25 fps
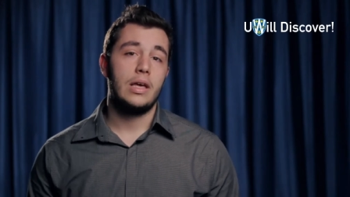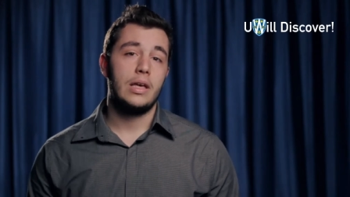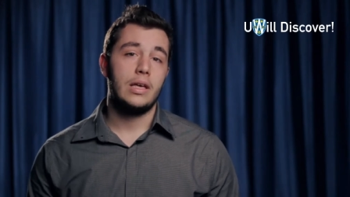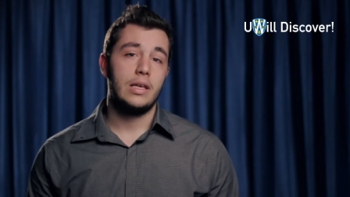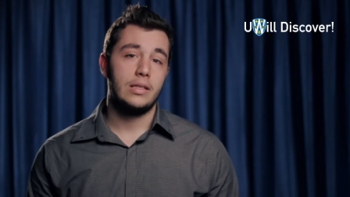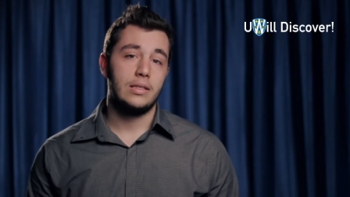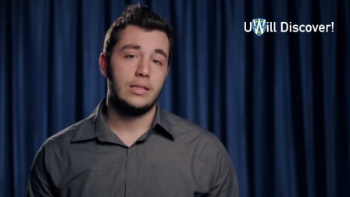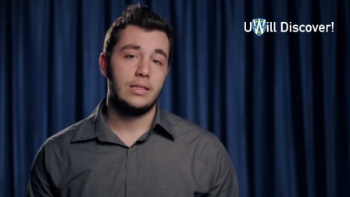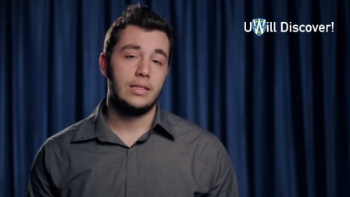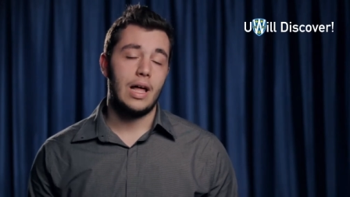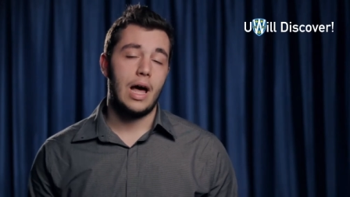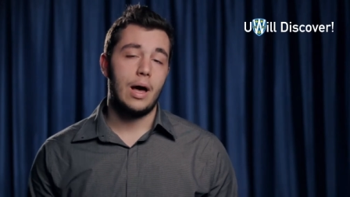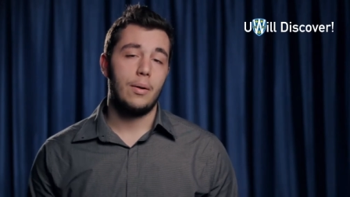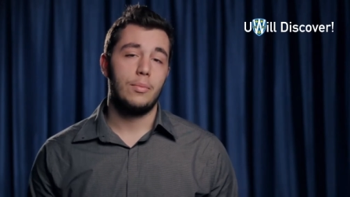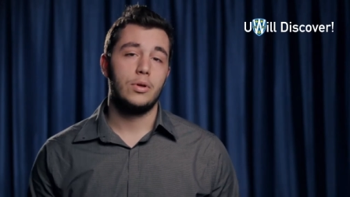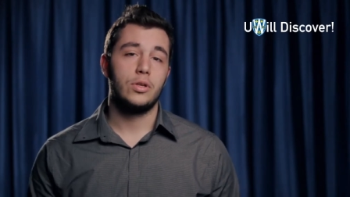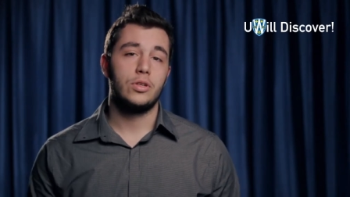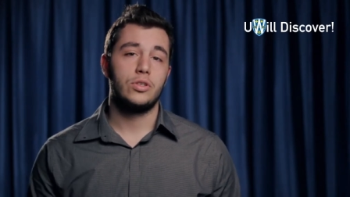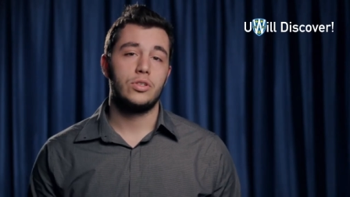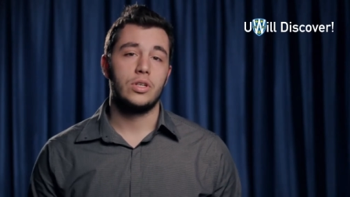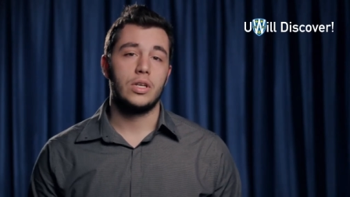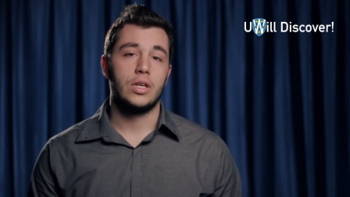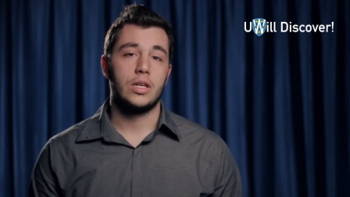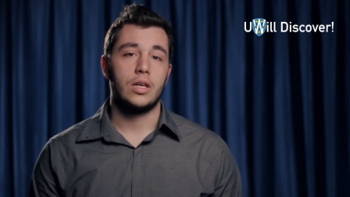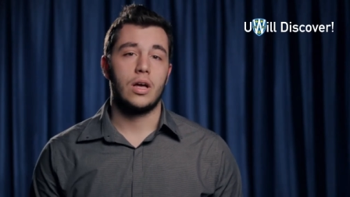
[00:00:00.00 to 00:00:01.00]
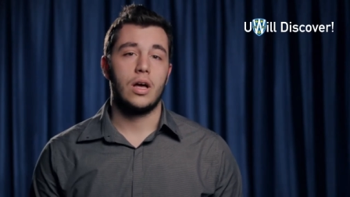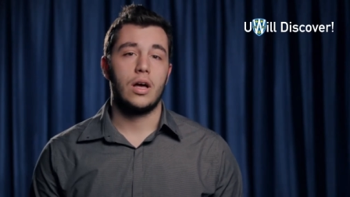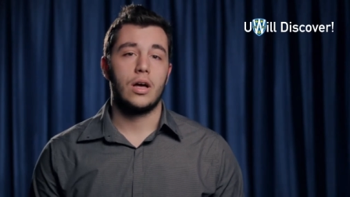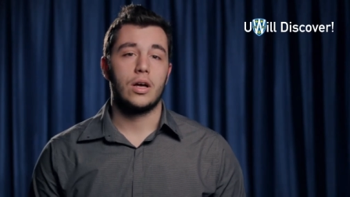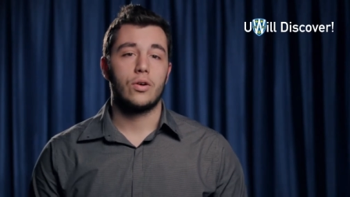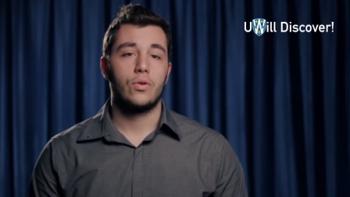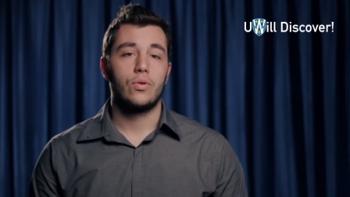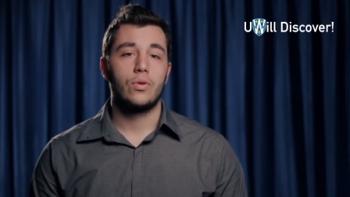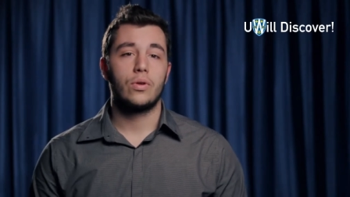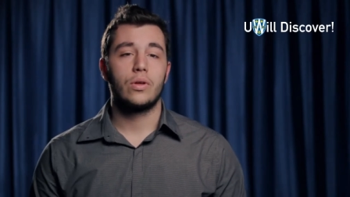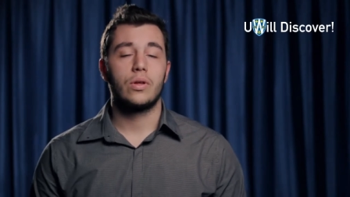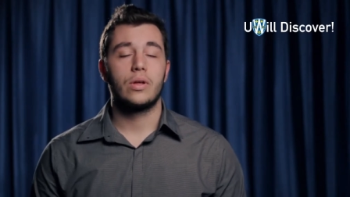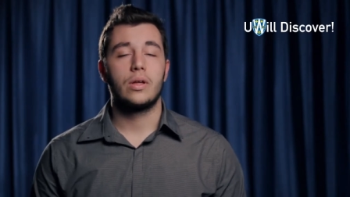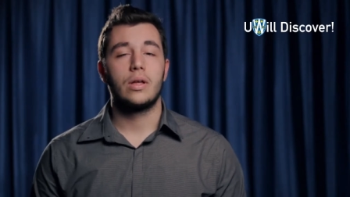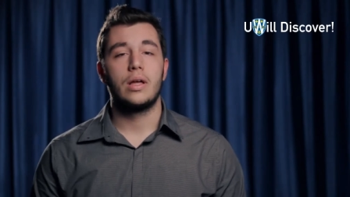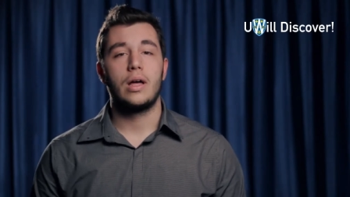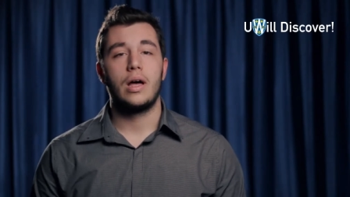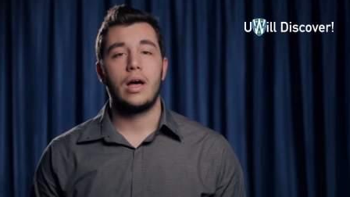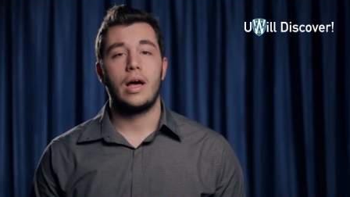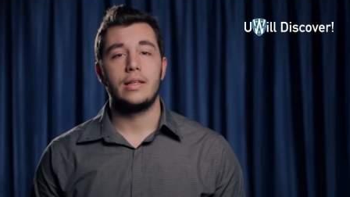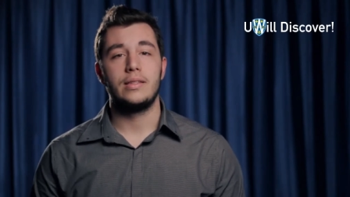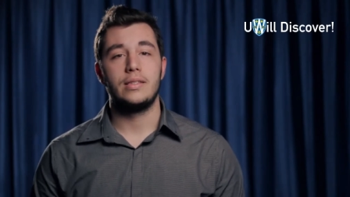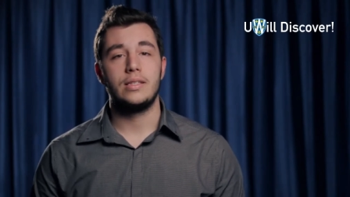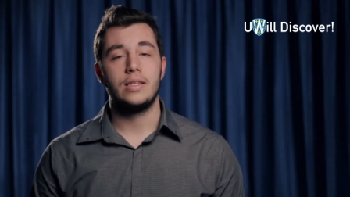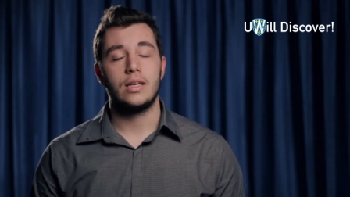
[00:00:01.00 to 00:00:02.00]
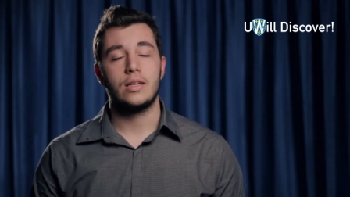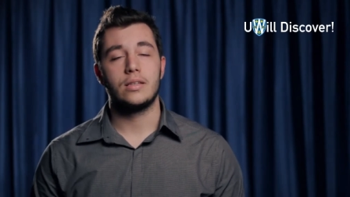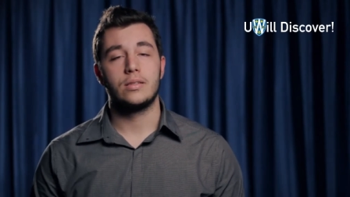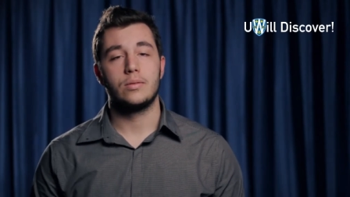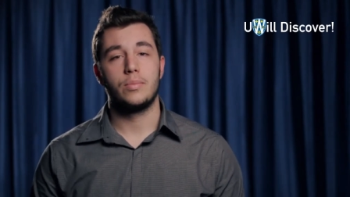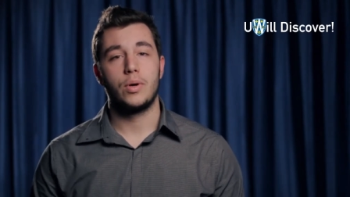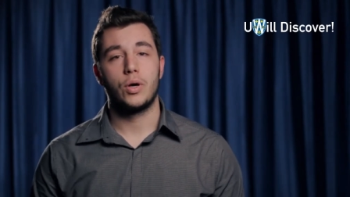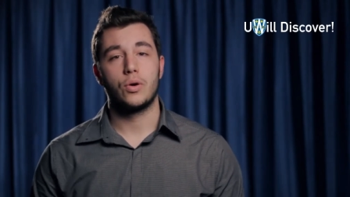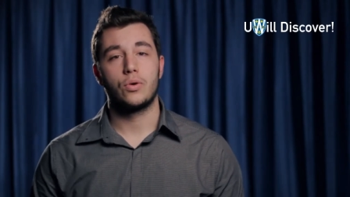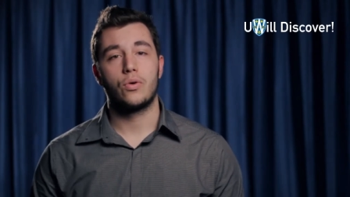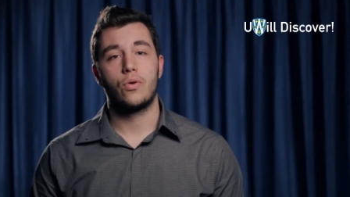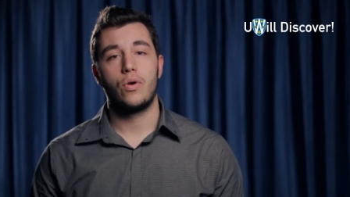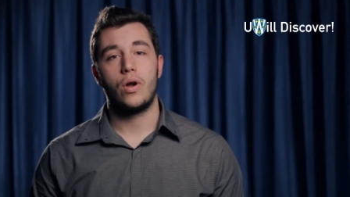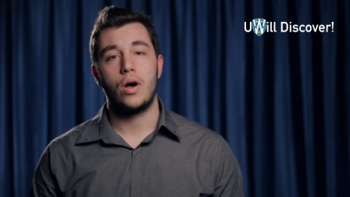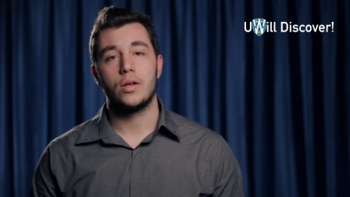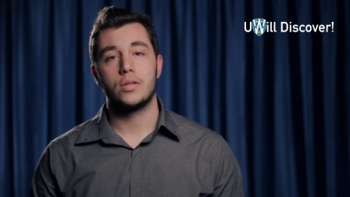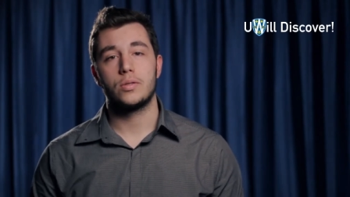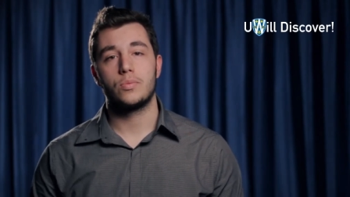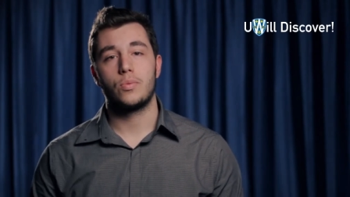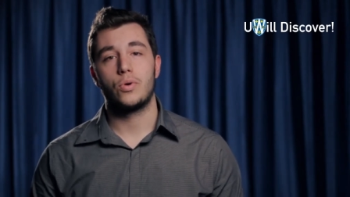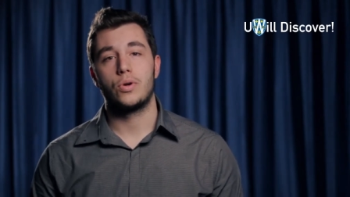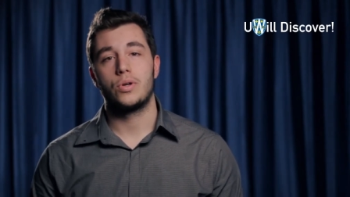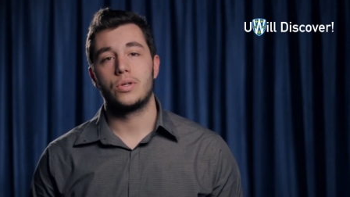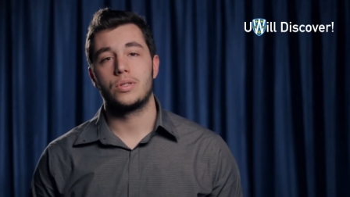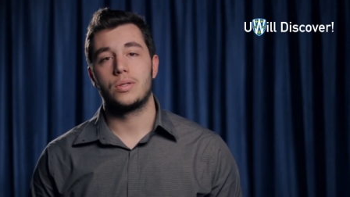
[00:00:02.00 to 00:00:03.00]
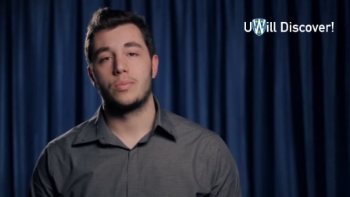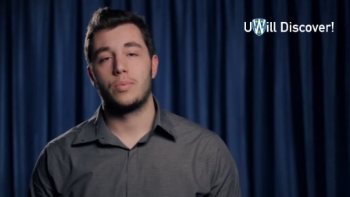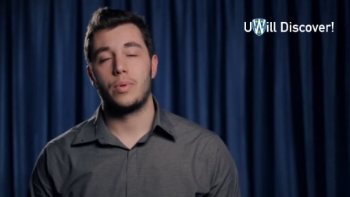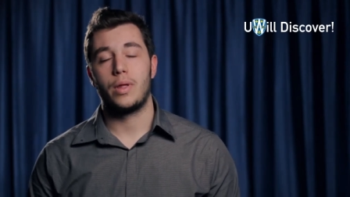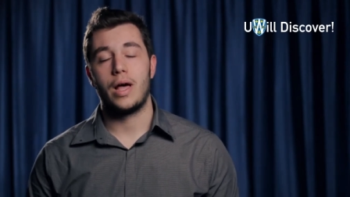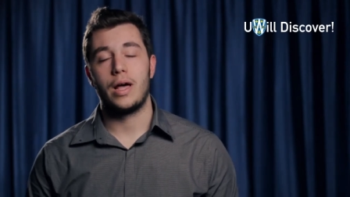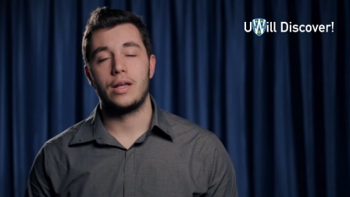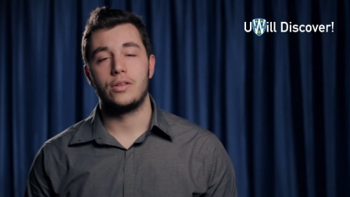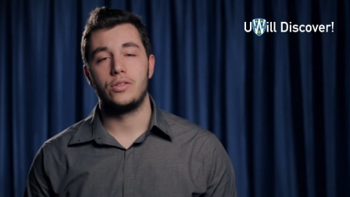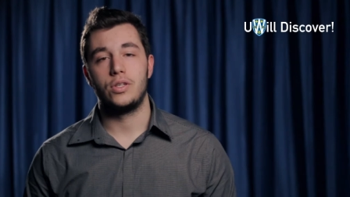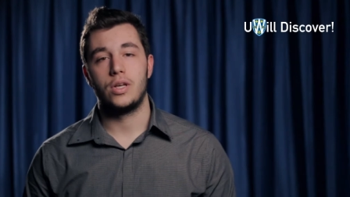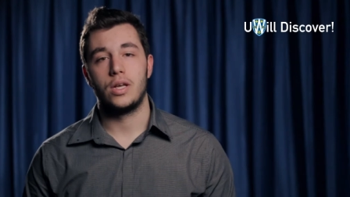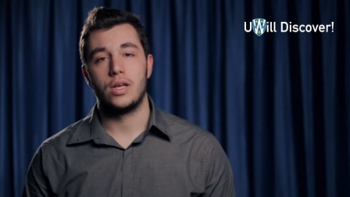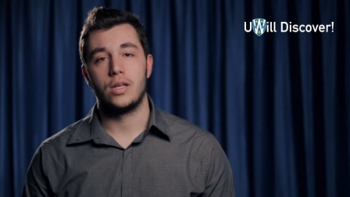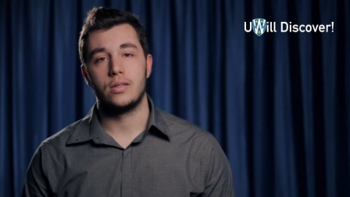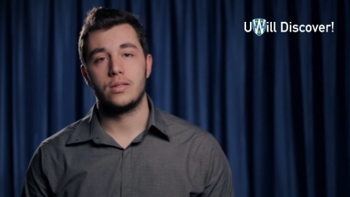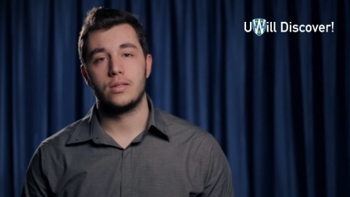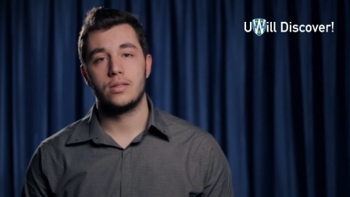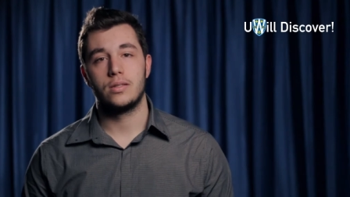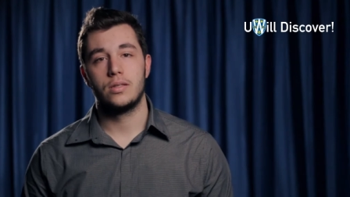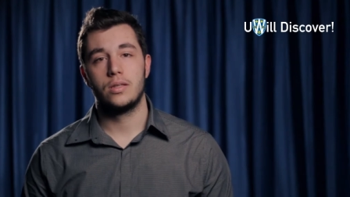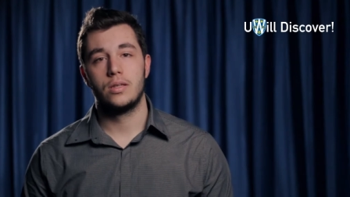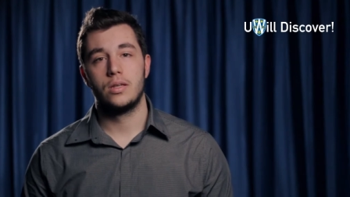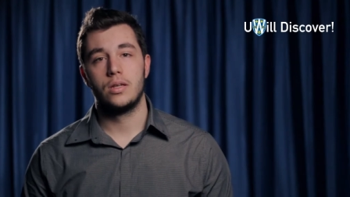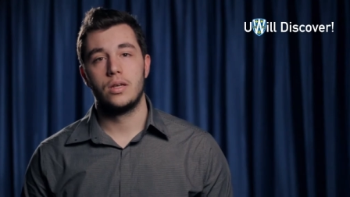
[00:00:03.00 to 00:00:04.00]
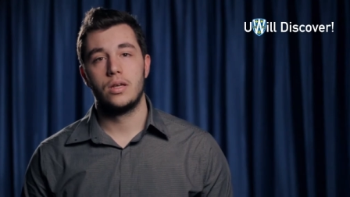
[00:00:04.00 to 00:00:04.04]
in establishing uh, ideas about cross-border supply chains.